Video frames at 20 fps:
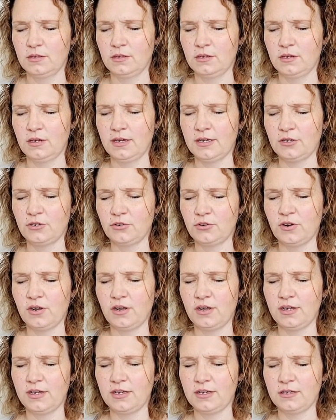I
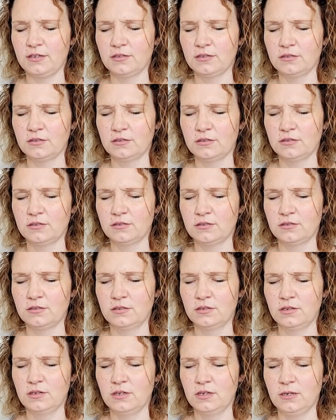cry
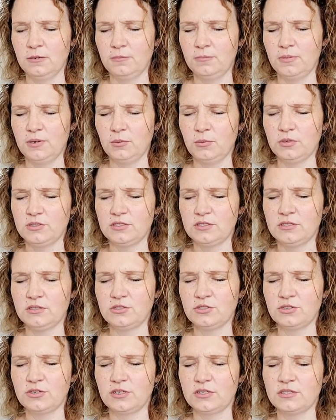but what's
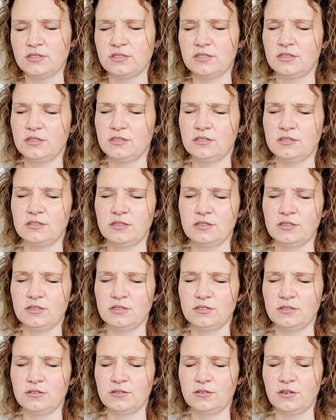interesting is
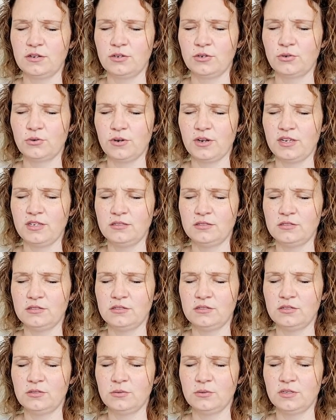there's a, a grace
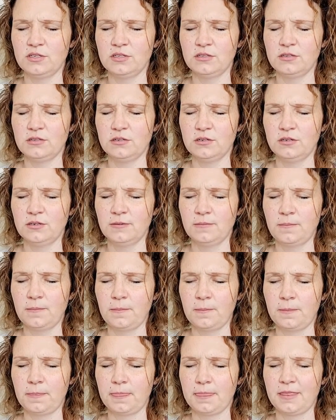to it.
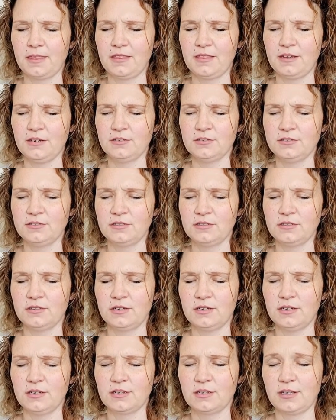There's a,
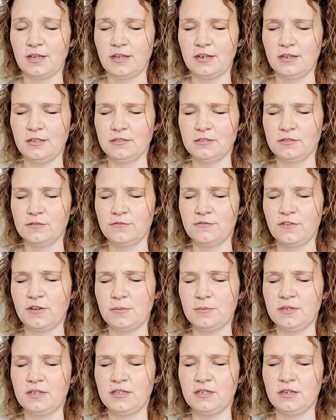again, it's a
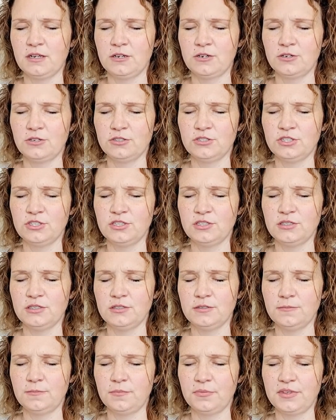feminine
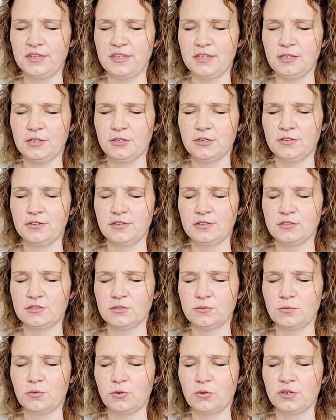energy here that's
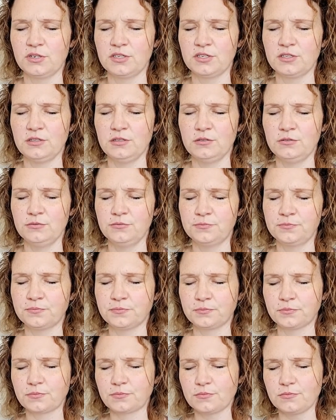supporting you.
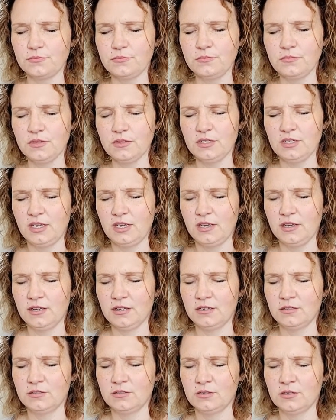
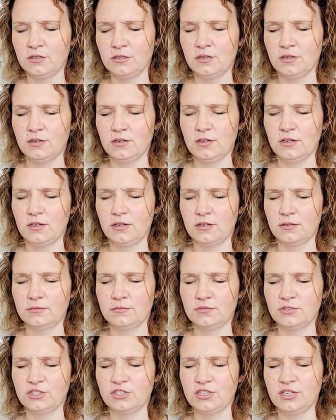And um,
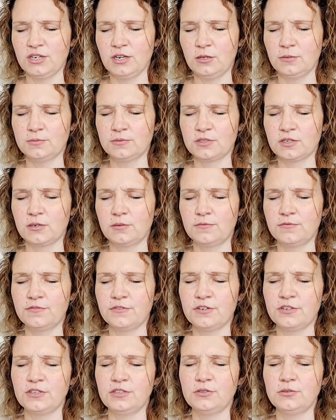she helps
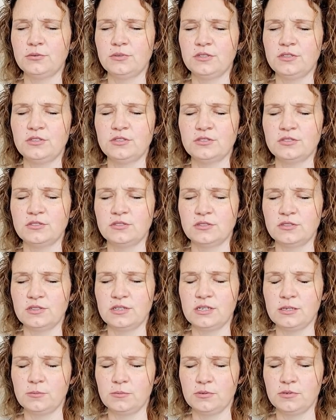comfort you in your
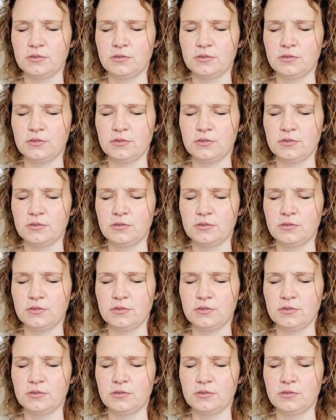sleep.